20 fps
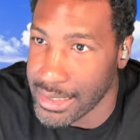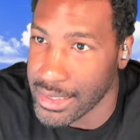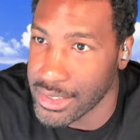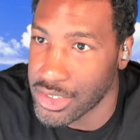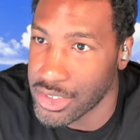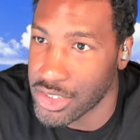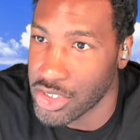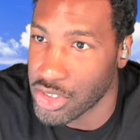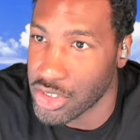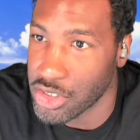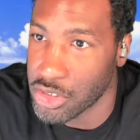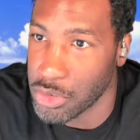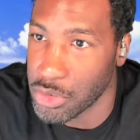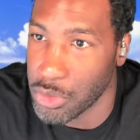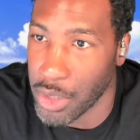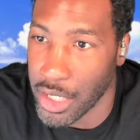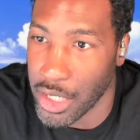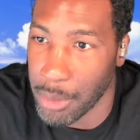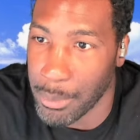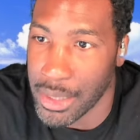It's just a pseudo
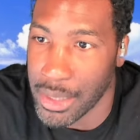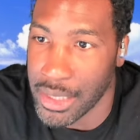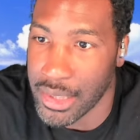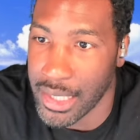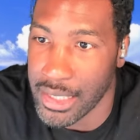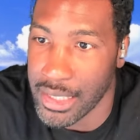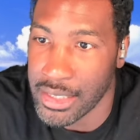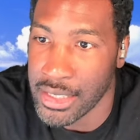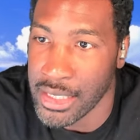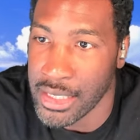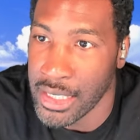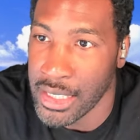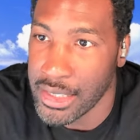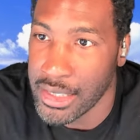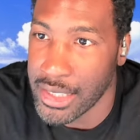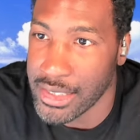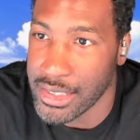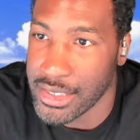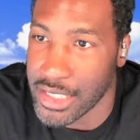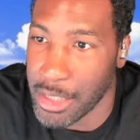element that
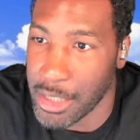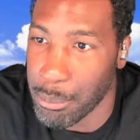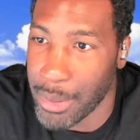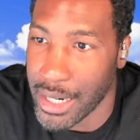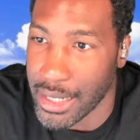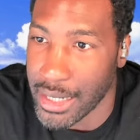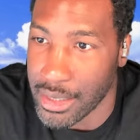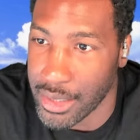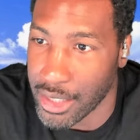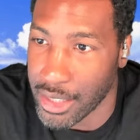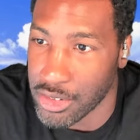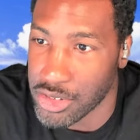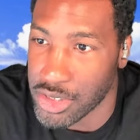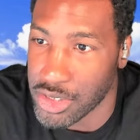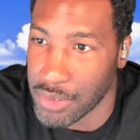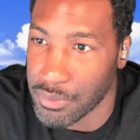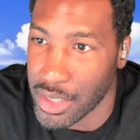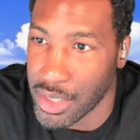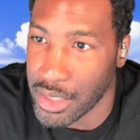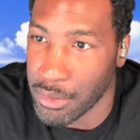doesn't impact layout
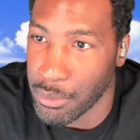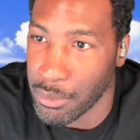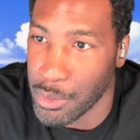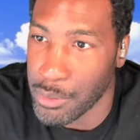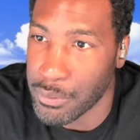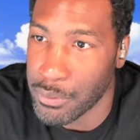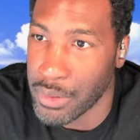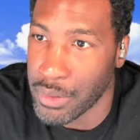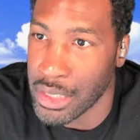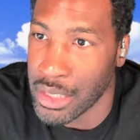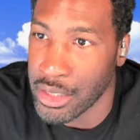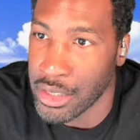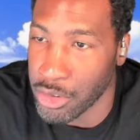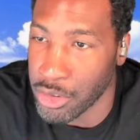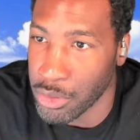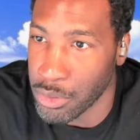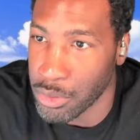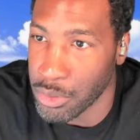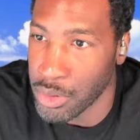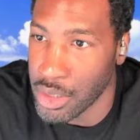shifting with a
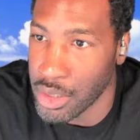little